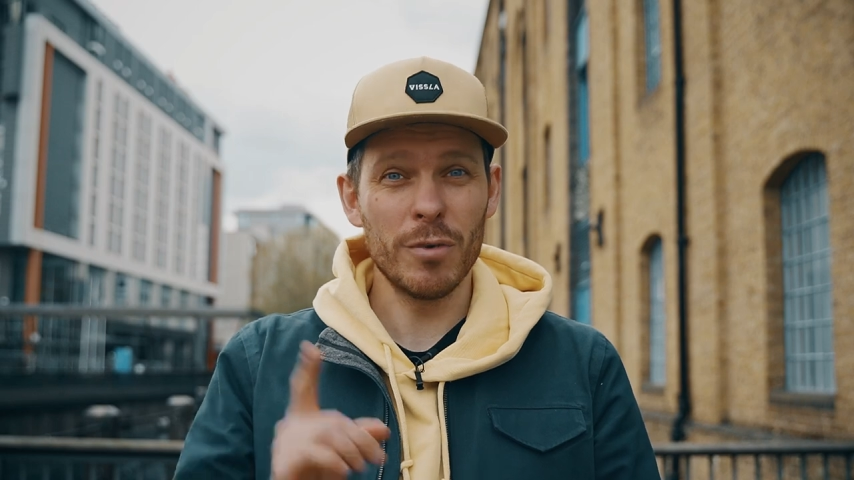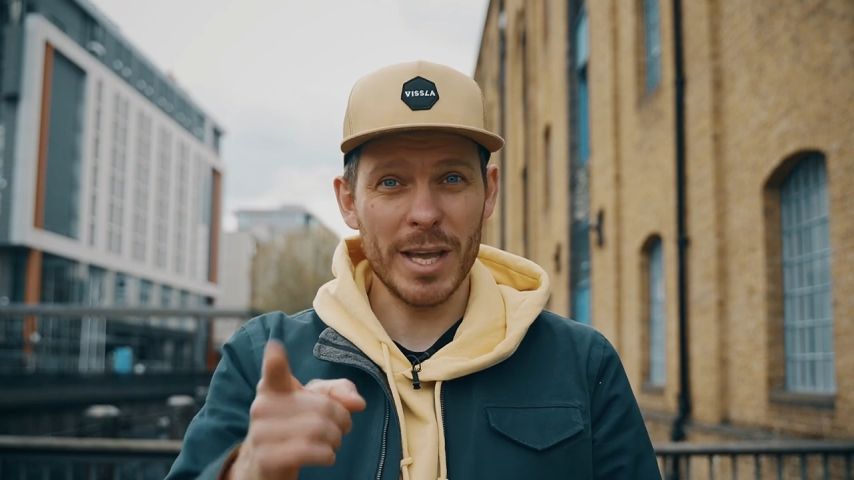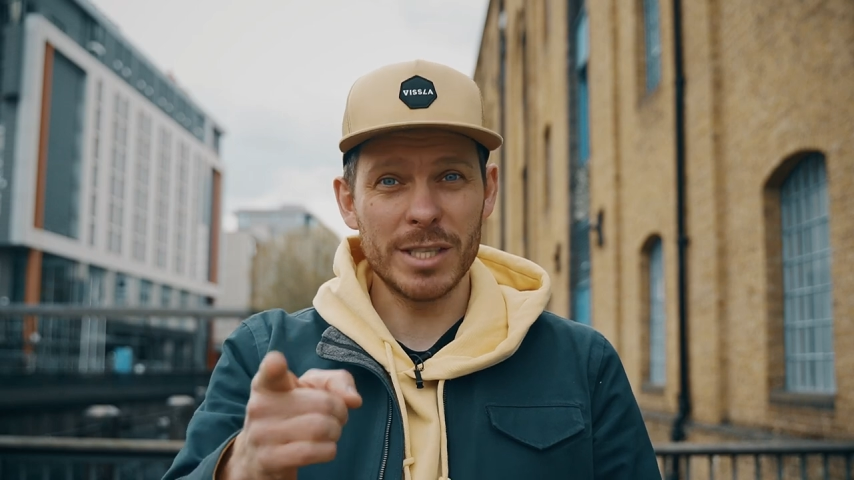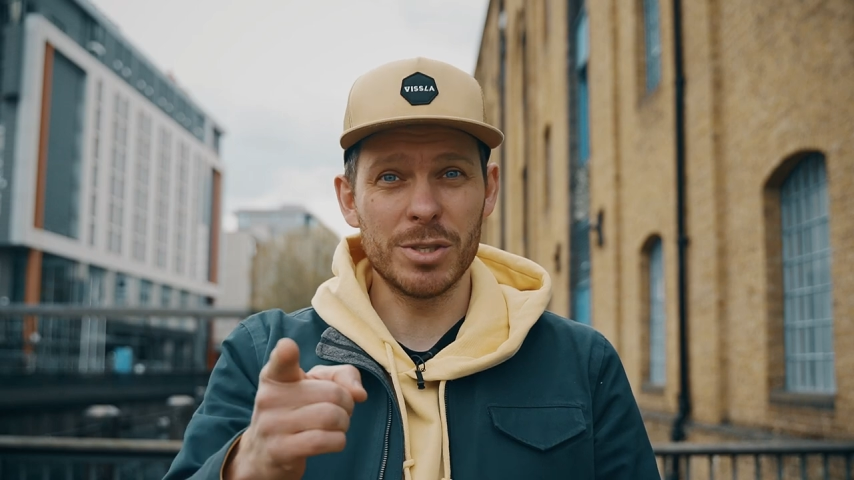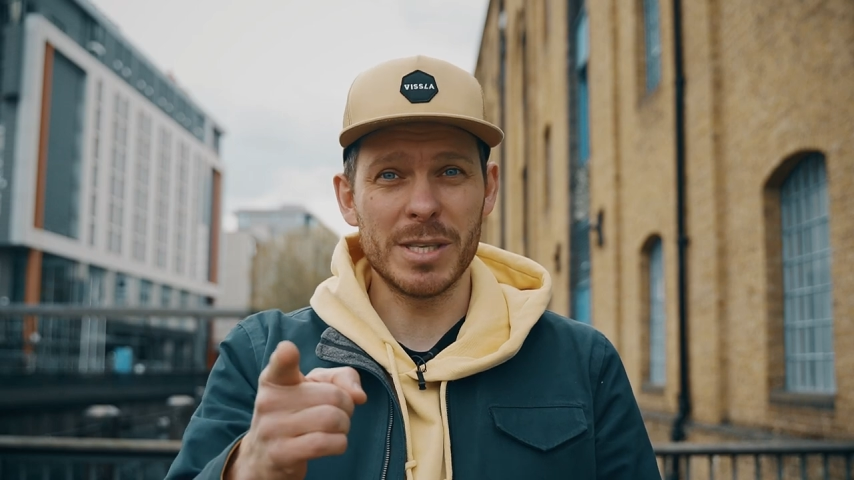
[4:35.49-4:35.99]

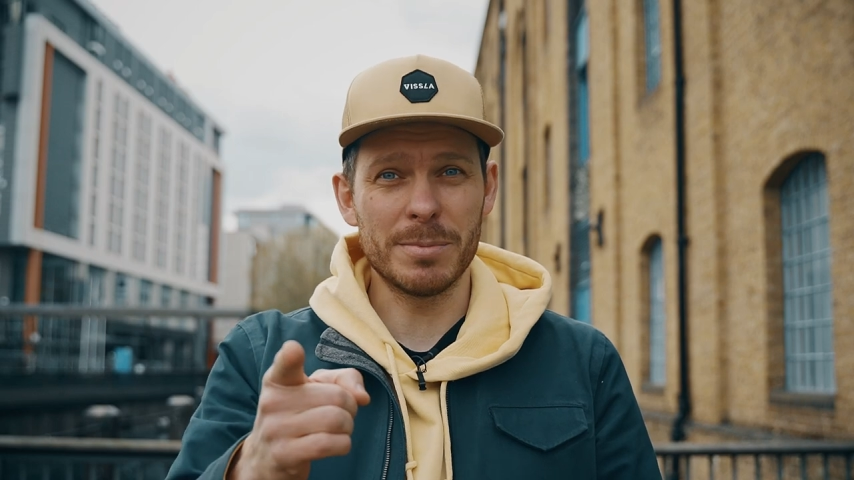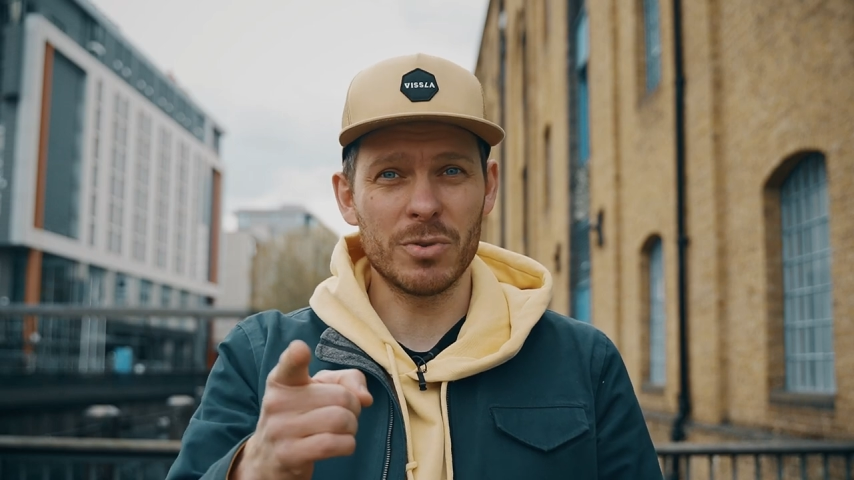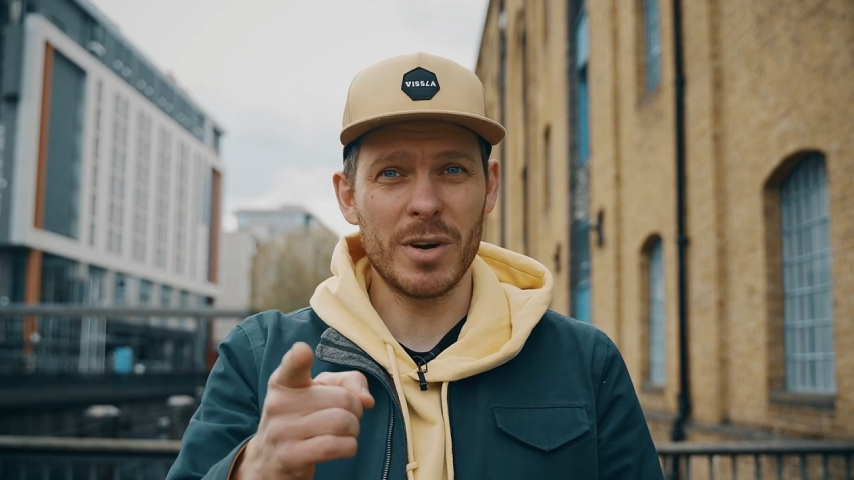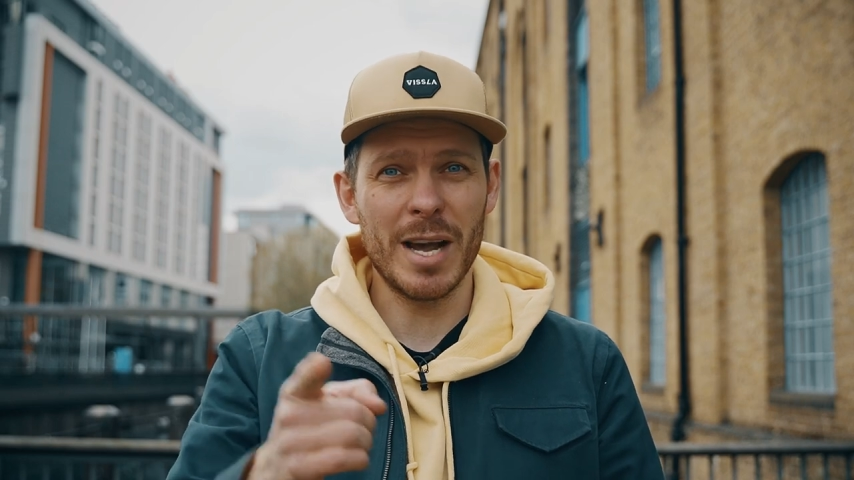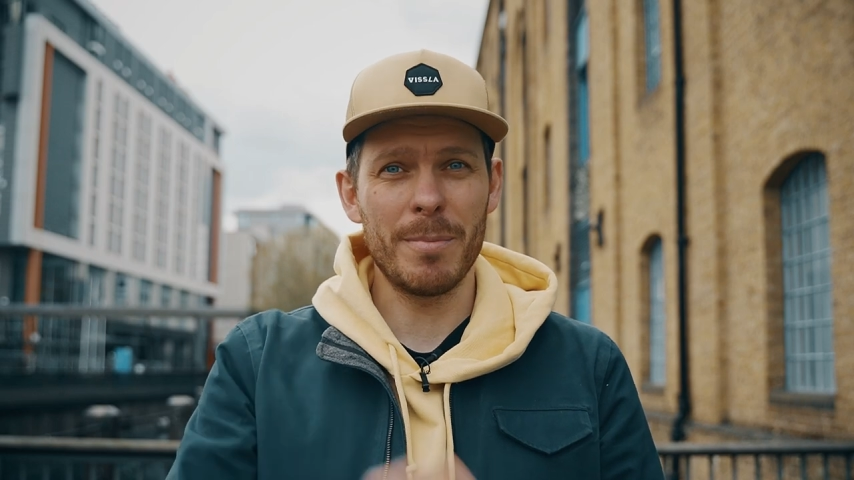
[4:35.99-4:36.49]
forget to
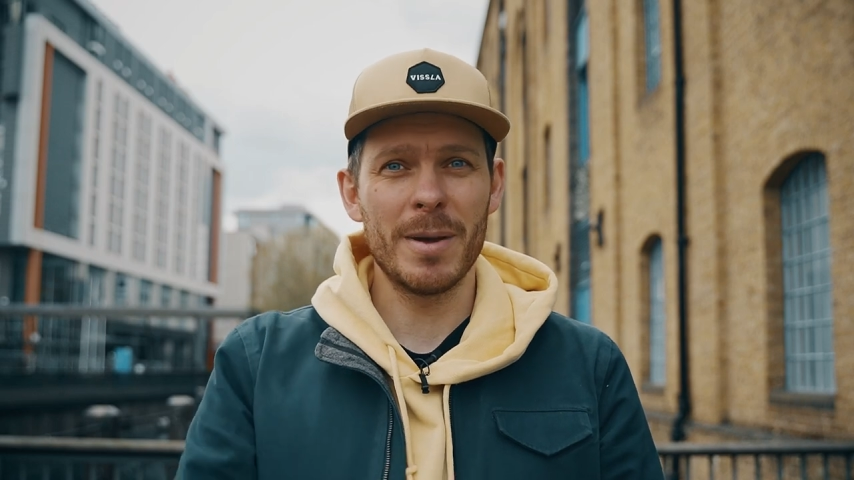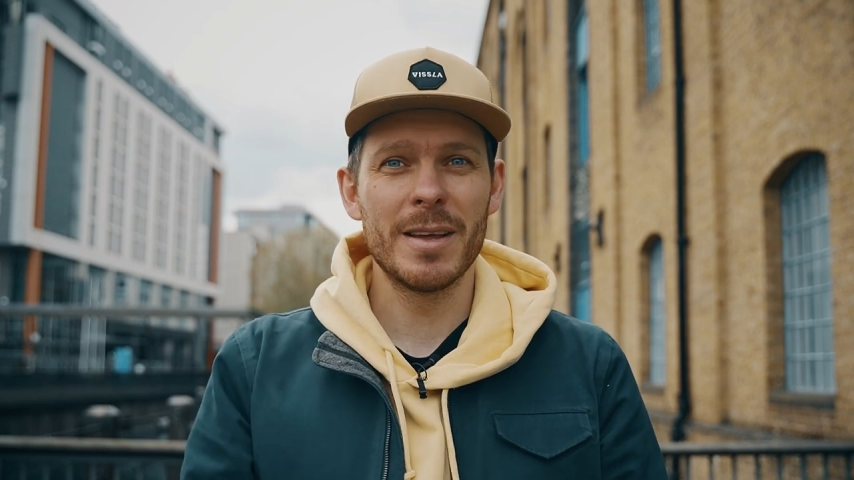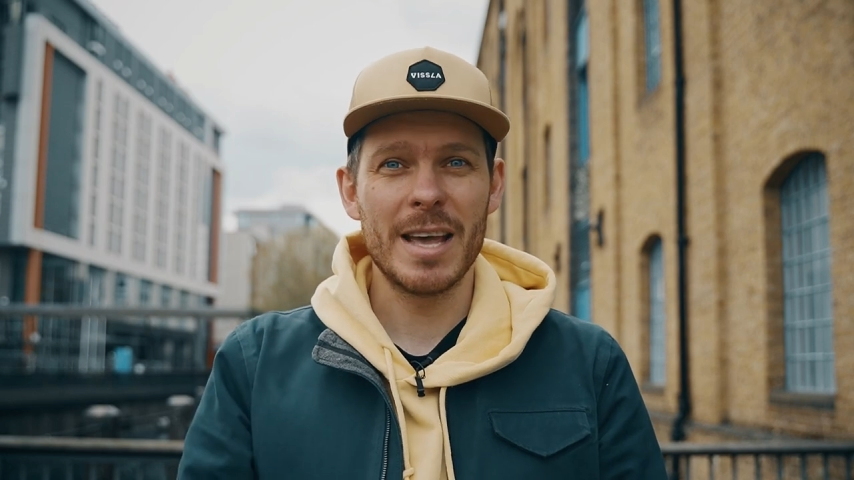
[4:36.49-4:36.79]
subscribe,